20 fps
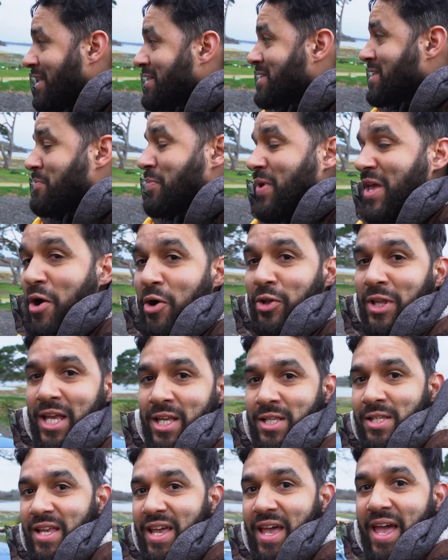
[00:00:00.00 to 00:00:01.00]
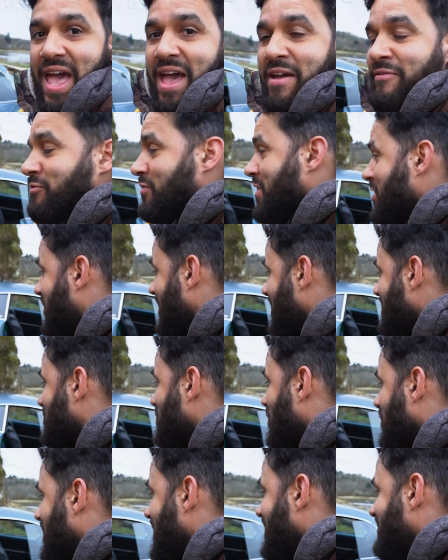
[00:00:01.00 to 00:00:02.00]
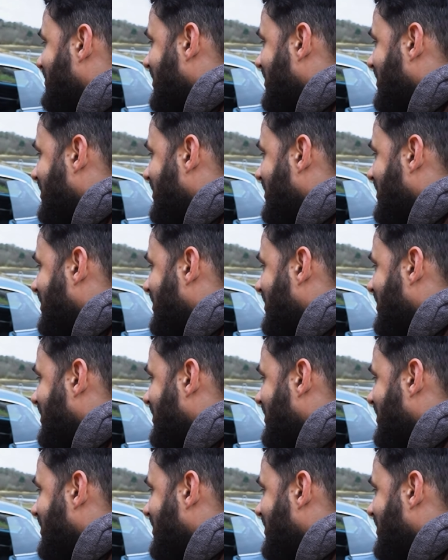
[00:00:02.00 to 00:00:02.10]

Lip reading: to be honest, everything's gone in